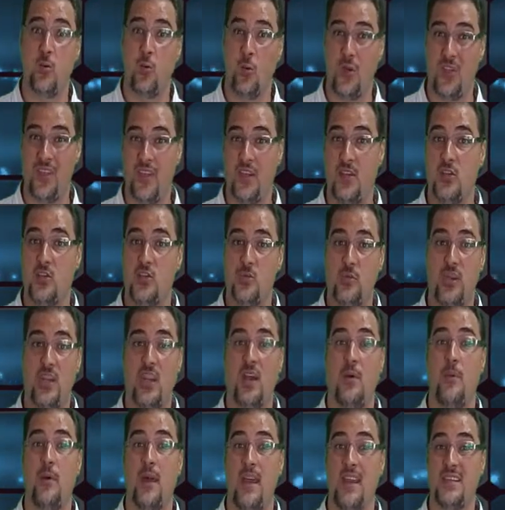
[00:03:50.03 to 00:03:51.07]
within to
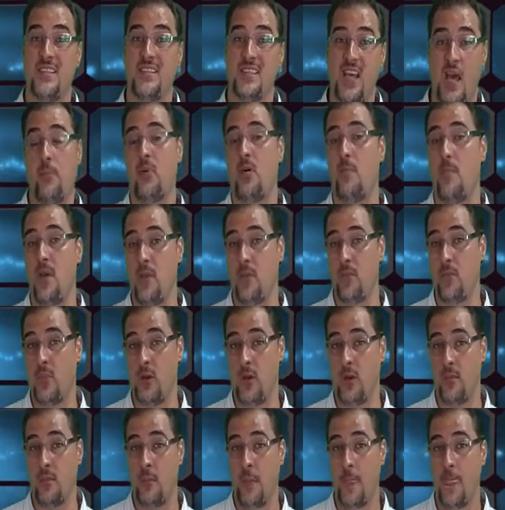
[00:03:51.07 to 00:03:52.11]
become a SAIPA
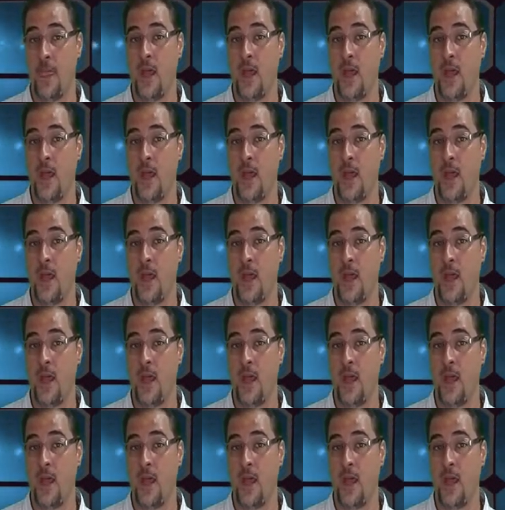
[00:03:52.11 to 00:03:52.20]
member.